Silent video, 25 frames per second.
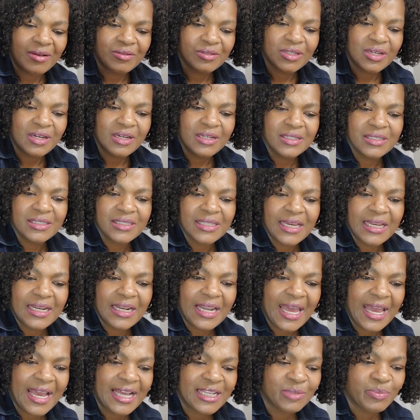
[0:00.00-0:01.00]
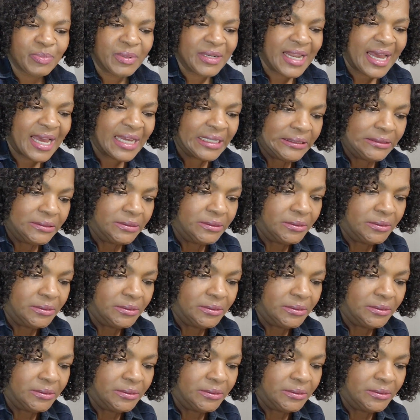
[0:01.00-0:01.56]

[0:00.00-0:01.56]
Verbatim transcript: was going to say last but not,